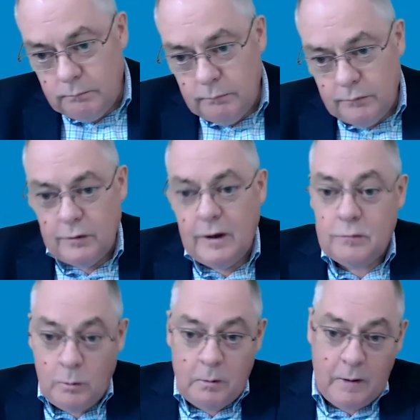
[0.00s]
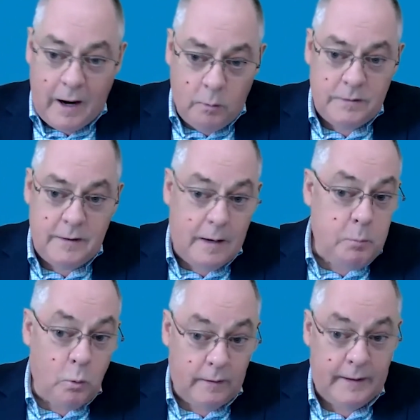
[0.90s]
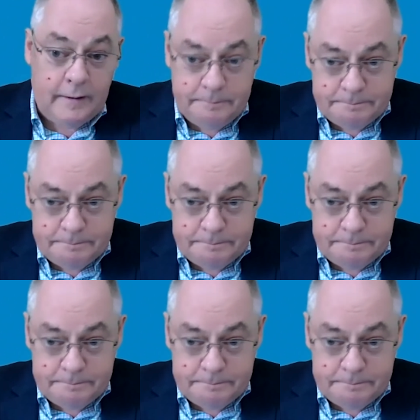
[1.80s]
get to where we are with the airport link.